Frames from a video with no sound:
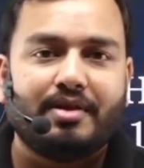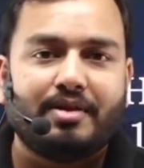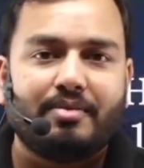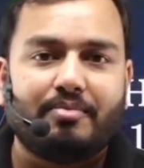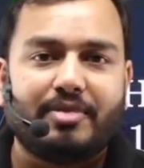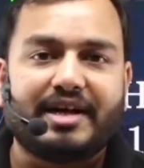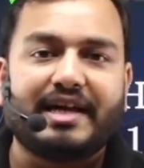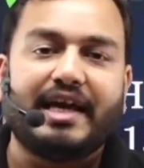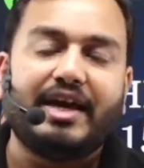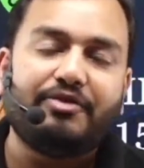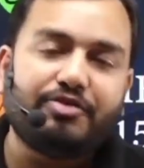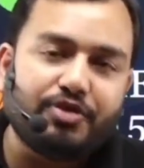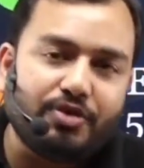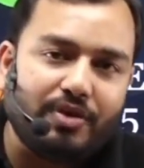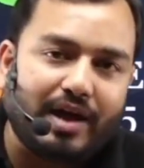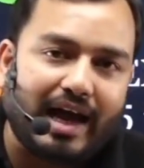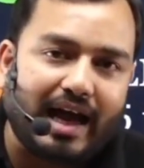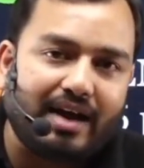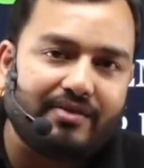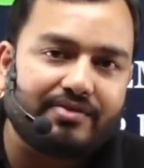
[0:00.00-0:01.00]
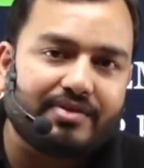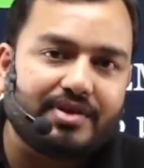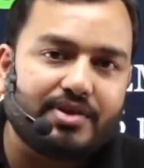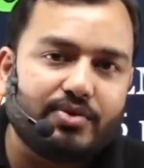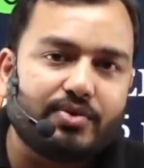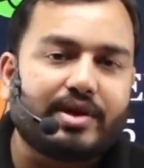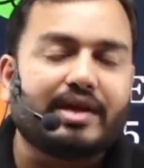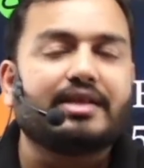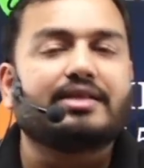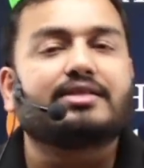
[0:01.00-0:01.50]
But if you have, you
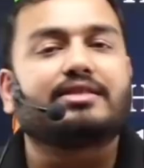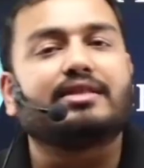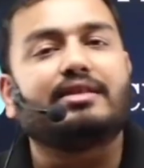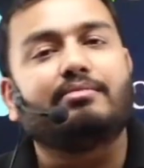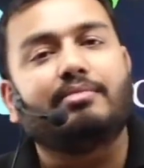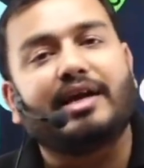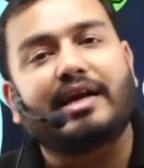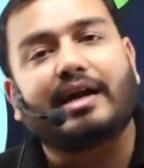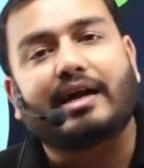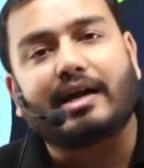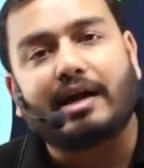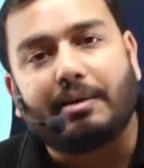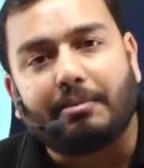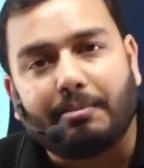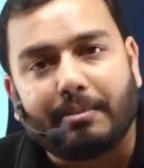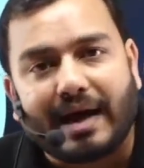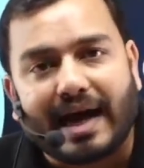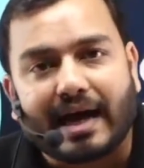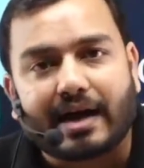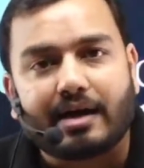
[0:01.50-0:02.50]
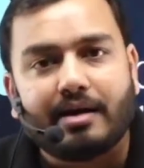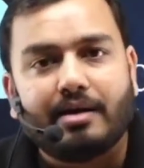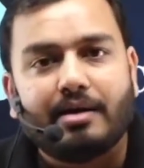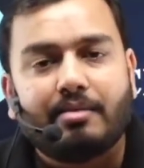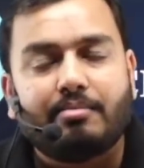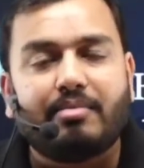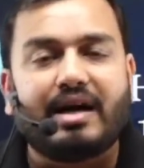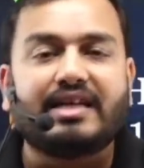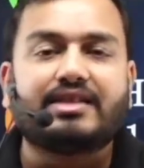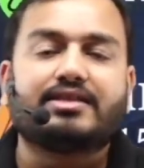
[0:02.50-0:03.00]
can still make a comeback
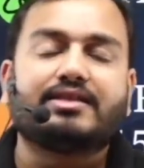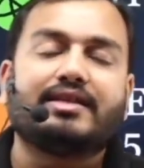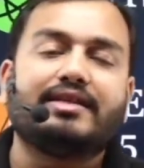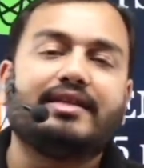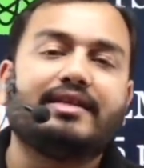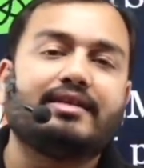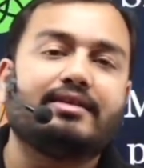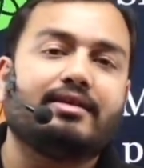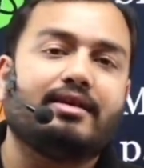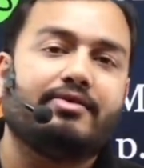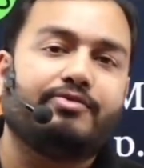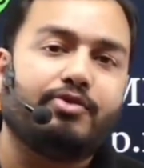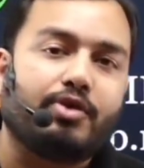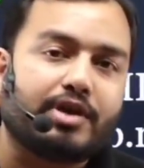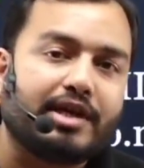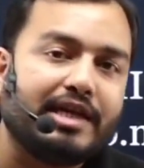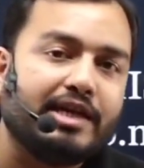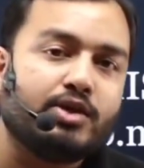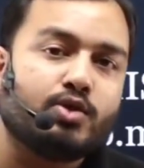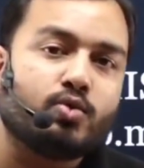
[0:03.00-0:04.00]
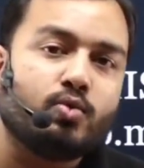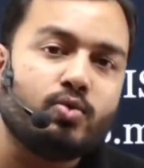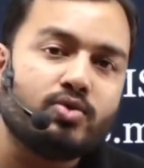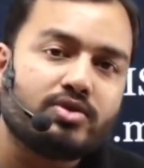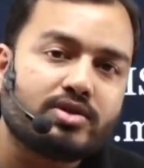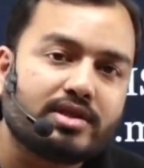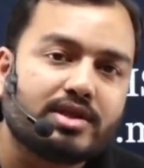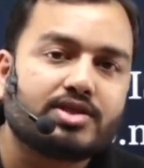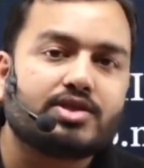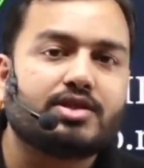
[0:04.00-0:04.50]
by studying 14 to
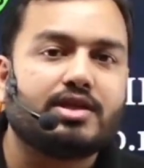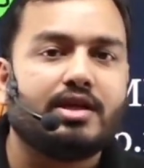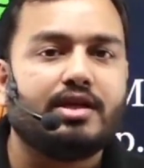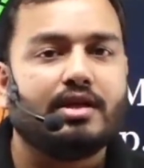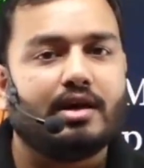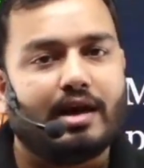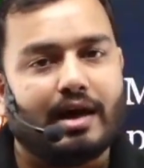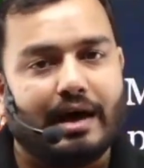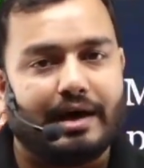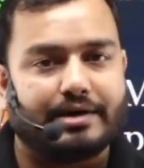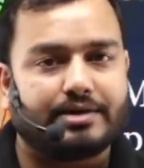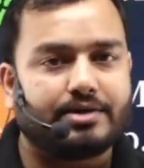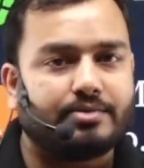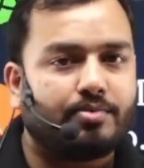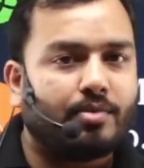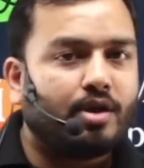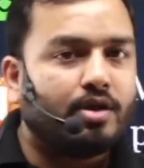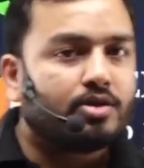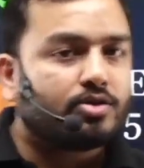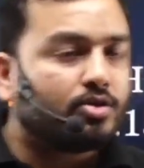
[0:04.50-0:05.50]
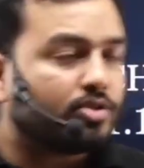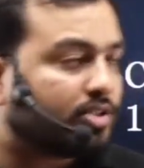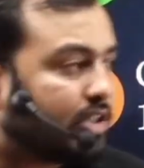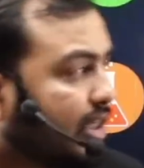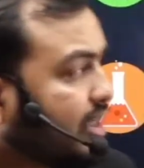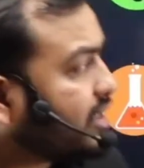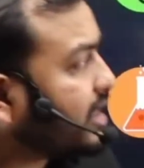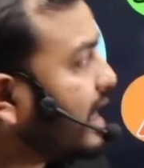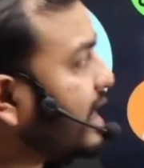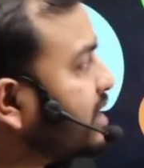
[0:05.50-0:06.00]
16 hours. So
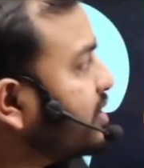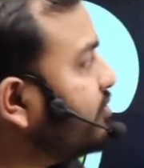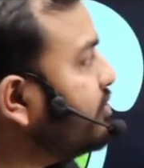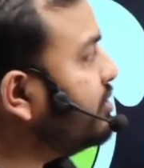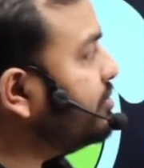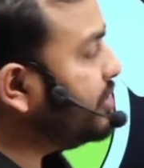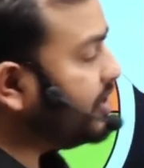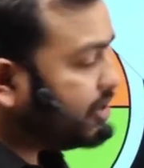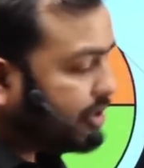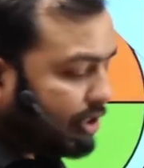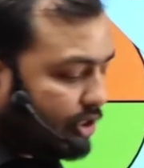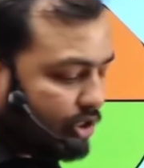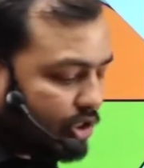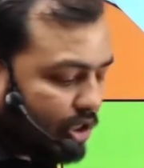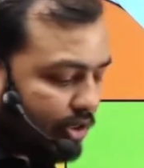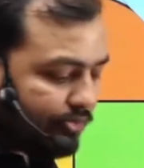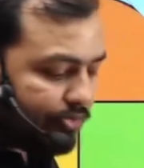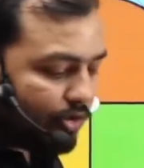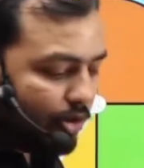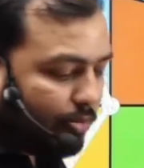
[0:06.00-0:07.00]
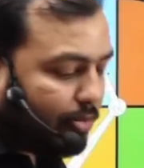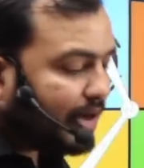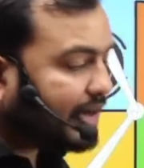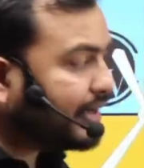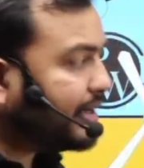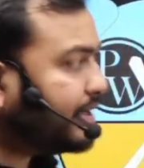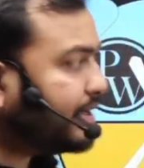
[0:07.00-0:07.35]
6 hours we'll be teaching from Monday